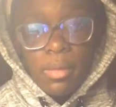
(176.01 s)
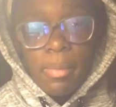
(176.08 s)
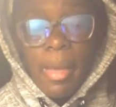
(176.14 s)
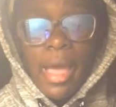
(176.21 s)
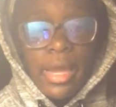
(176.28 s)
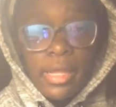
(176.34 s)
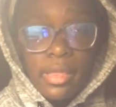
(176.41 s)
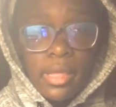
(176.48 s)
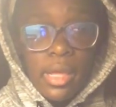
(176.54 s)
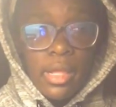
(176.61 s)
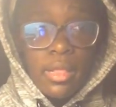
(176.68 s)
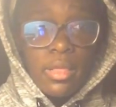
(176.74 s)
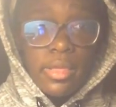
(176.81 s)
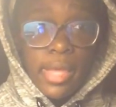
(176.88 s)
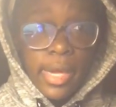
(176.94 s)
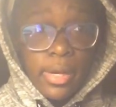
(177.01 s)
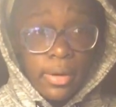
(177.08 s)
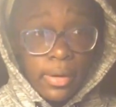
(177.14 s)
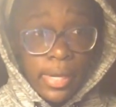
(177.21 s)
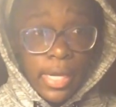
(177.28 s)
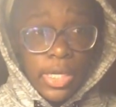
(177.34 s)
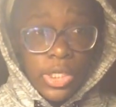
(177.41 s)
Back then,
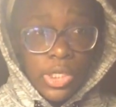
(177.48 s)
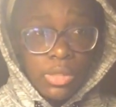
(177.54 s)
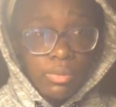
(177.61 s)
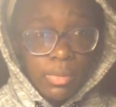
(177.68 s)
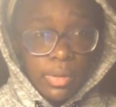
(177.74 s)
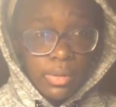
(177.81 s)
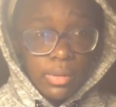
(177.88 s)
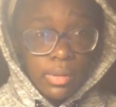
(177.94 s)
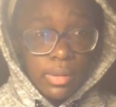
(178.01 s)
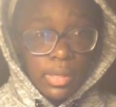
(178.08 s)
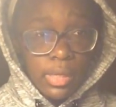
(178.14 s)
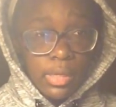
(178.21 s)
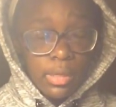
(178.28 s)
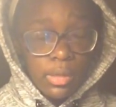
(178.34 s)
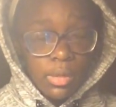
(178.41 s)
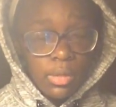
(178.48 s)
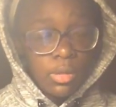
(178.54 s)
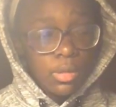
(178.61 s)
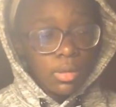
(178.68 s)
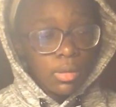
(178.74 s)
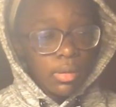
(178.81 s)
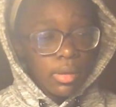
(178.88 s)
segregation was a thing.
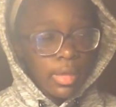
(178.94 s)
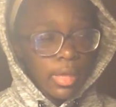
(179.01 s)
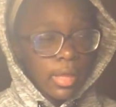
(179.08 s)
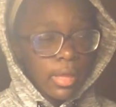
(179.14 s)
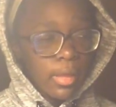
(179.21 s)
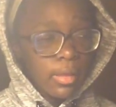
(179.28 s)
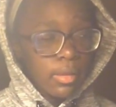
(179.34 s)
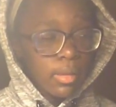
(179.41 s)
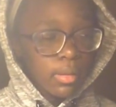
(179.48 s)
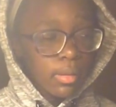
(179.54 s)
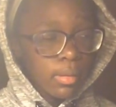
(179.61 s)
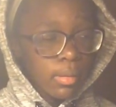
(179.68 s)
And